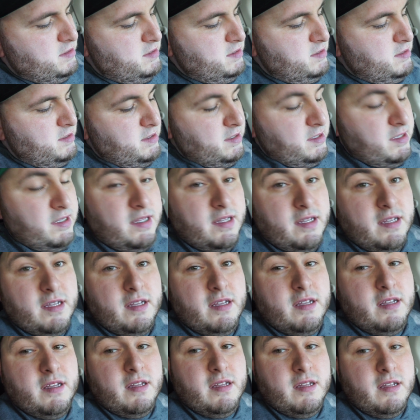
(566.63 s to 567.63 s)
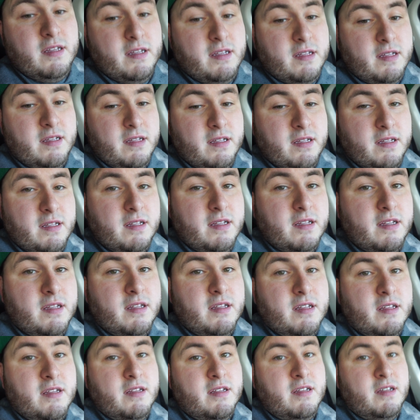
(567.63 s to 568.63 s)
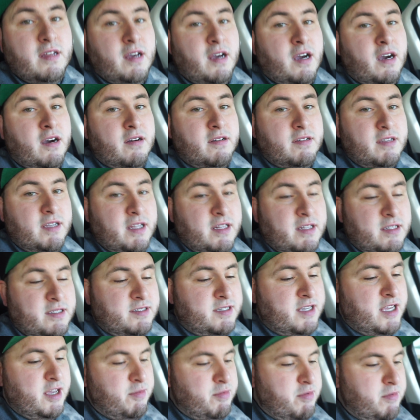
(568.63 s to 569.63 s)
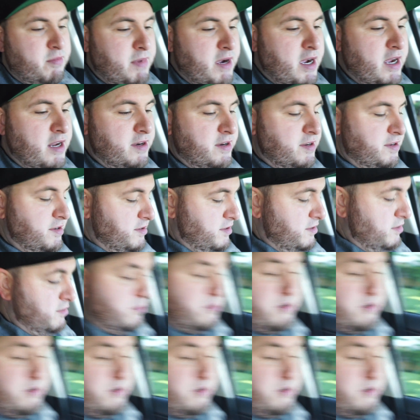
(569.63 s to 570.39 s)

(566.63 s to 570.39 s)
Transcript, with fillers: Oh, we got the Chick fil A too. Oh, yeah, let's keep reminding you.